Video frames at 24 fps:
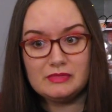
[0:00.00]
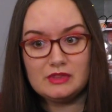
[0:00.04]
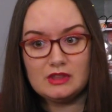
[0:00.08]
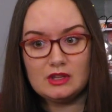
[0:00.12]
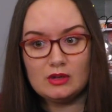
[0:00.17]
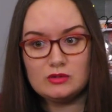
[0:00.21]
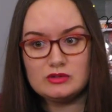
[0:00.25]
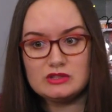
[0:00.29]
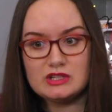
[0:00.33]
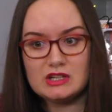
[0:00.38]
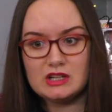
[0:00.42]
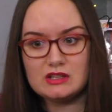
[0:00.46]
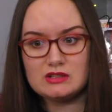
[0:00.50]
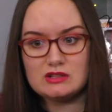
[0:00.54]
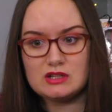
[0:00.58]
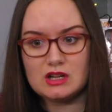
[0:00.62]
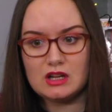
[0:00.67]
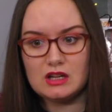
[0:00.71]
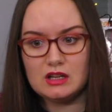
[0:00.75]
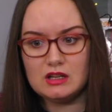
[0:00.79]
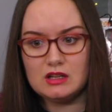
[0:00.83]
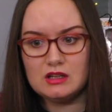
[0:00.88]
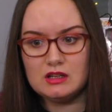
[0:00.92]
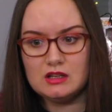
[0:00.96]
No, she got
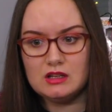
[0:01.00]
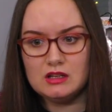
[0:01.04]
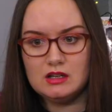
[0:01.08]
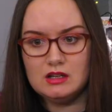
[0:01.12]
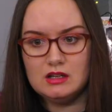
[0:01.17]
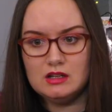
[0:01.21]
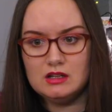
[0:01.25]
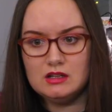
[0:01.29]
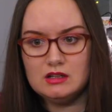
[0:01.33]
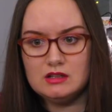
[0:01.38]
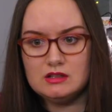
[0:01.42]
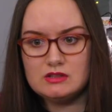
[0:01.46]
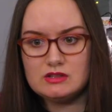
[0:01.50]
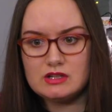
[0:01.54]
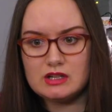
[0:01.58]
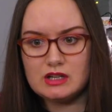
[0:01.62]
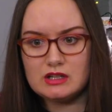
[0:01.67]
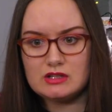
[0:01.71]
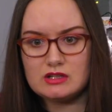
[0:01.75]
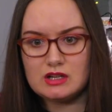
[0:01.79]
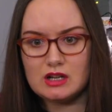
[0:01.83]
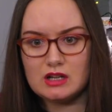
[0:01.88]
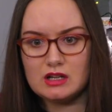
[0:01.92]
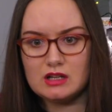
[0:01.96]
shot. She
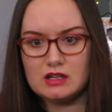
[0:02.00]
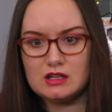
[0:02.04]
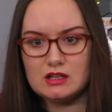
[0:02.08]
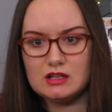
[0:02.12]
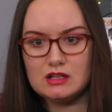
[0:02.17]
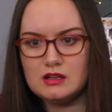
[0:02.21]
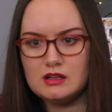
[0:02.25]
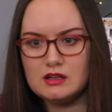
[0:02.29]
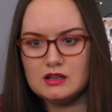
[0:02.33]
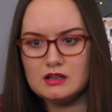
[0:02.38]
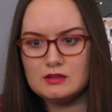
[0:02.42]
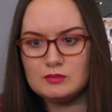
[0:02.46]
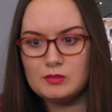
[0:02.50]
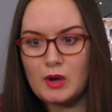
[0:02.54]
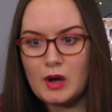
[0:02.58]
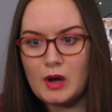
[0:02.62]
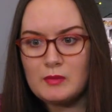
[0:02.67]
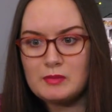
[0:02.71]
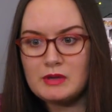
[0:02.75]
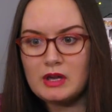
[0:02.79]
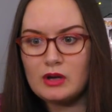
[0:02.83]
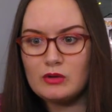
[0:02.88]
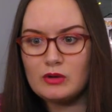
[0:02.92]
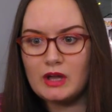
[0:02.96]
got shot. Is
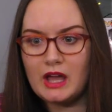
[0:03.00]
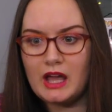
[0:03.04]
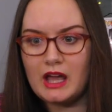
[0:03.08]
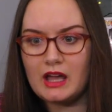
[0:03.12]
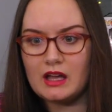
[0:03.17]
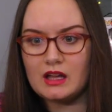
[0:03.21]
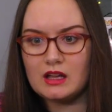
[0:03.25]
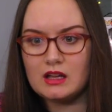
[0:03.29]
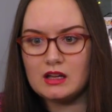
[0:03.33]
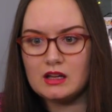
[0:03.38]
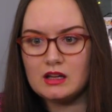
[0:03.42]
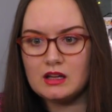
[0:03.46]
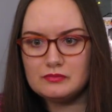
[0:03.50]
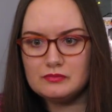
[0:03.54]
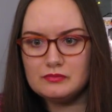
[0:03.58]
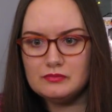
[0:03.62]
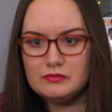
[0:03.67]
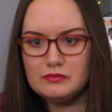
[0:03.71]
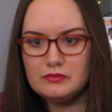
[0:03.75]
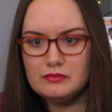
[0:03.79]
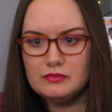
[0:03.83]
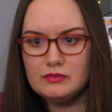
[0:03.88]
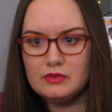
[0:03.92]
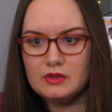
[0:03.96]
Bobby okay? are
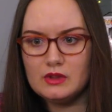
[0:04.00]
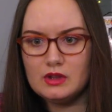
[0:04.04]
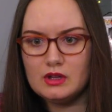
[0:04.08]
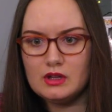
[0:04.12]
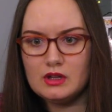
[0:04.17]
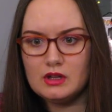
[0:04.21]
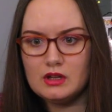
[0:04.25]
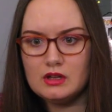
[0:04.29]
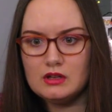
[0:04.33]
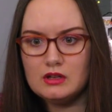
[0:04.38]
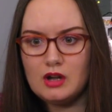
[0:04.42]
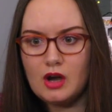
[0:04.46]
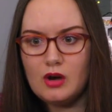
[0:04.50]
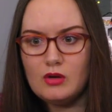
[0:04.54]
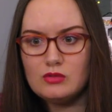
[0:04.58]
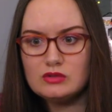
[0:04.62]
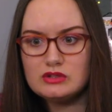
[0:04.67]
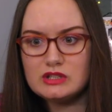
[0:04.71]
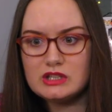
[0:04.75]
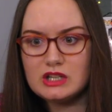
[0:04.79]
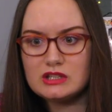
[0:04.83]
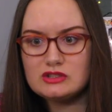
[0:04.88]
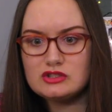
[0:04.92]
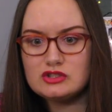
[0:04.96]
you okay? No,
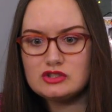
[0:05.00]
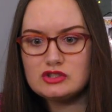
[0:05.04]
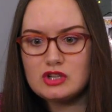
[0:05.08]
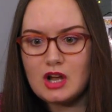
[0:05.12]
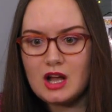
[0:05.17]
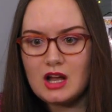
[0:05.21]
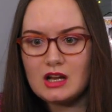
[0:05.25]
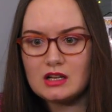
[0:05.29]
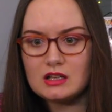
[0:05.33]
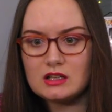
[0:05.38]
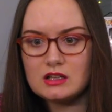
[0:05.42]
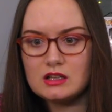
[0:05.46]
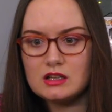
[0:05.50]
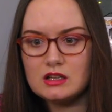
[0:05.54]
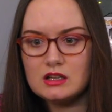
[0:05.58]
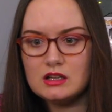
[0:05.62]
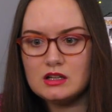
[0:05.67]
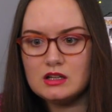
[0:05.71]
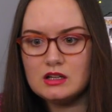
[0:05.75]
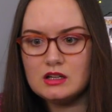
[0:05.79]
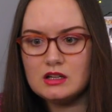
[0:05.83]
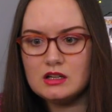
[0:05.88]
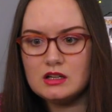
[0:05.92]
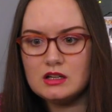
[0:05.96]
she got shot
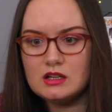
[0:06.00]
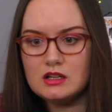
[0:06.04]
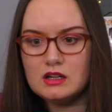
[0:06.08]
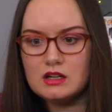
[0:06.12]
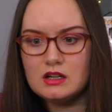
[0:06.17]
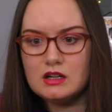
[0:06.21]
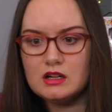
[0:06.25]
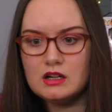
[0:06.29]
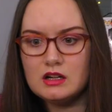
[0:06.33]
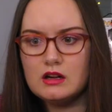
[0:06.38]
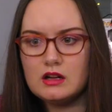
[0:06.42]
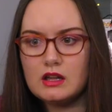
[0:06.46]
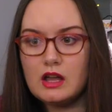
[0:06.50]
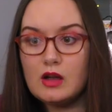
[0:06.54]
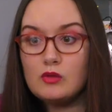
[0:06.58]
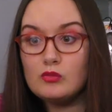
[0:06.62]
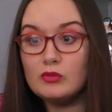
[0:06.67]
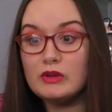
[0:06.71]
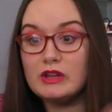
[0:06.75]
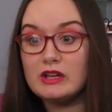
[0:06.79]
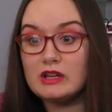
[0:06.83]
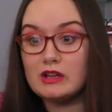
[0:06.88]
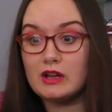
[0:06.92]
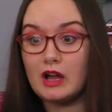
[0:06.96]
can
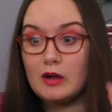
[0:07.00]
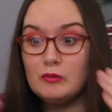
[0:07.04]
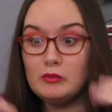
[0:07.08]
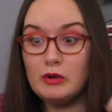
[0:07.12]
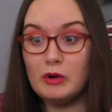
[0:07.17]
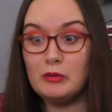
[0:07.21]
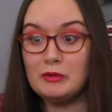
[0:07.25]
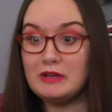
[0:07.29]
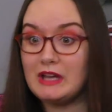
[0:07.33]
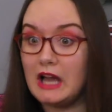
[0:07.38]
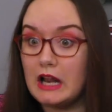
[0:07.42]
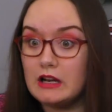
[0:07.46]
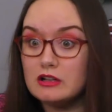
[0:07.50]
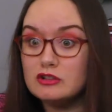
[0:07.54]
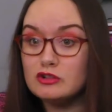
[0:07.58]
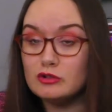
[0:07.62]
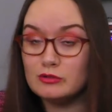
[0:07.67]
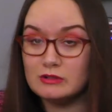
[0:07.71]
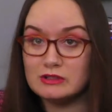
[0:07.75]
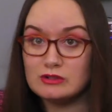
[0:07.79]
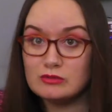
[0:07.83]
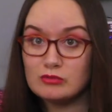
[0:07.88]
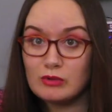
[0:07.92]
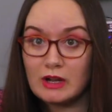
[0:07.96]
we well we gotta do
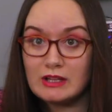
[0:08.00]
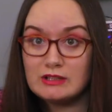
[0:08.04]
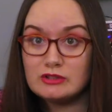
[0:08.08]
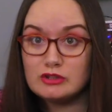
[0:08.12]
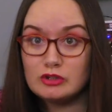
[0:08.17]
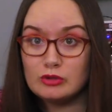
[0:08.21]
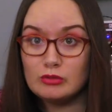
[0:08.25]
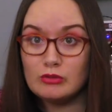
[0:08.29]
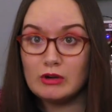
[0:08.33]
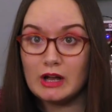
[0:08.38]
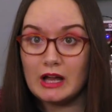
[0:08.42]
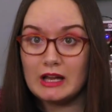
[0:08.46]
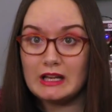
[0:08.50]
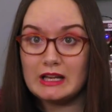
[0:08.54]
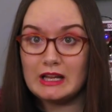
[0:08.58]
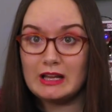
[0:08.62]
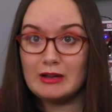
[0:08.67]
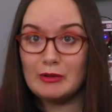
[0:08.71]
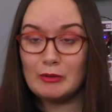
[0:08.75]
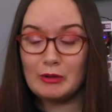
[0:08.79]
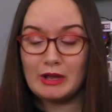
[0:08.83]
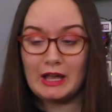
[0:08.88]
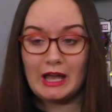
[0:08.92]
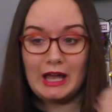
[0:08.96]
is rescue gunny
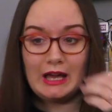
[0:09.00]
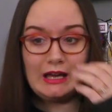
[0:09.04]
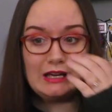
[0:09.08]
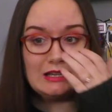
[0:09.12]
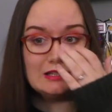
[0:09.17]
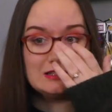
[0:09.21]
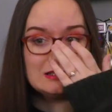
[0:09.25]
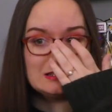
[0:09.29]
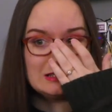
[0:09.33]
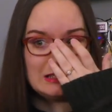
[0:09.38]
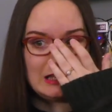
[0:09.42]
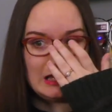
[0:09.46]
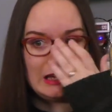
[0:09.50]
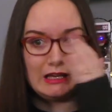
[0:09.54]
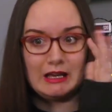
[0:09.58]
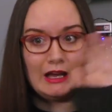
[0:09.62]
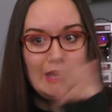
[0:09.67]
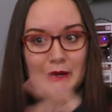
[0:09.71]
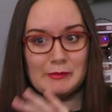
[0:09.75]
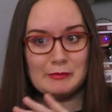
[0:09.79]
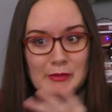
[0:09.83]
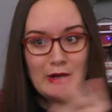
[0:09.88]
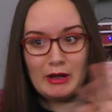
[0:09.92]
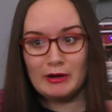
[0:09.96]
okay like
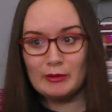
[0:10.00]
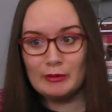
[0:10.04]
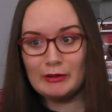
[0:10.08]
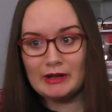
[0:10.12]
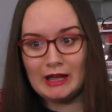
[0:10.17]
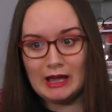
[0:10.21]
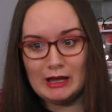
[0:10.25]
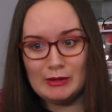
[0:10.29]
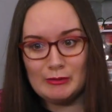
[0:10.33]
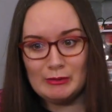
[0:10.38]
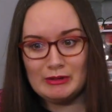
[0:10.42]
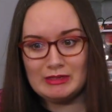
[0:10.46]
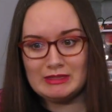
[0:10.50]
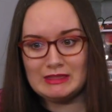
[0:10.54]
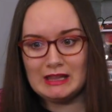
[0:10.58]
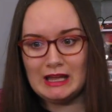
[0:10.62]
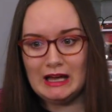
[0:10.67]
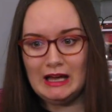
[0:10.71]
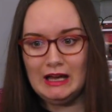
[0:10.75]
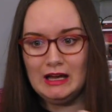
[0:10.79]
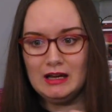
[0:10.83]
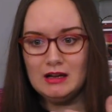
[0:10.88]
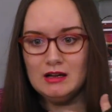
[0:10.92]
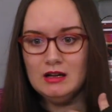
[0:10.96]
i'm not okay with
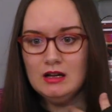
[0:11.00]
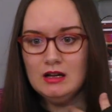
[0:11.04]
that